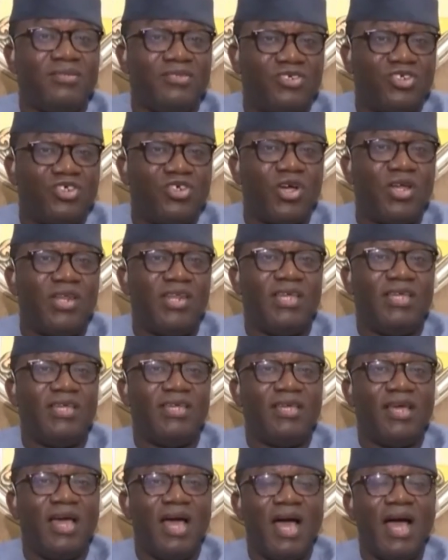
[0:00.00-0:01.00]

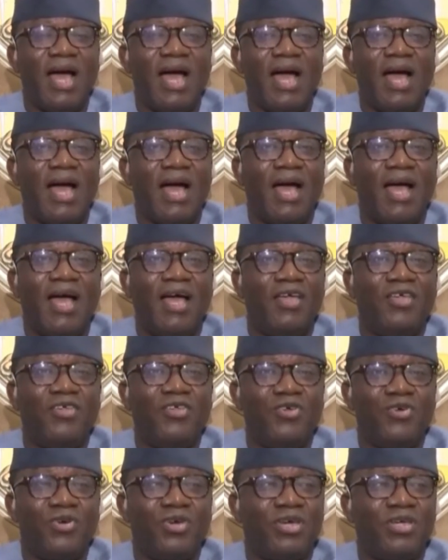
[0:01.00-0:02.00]
surely
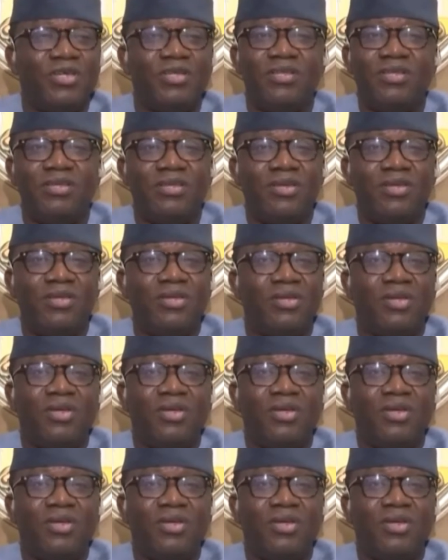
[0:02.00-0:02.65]
you can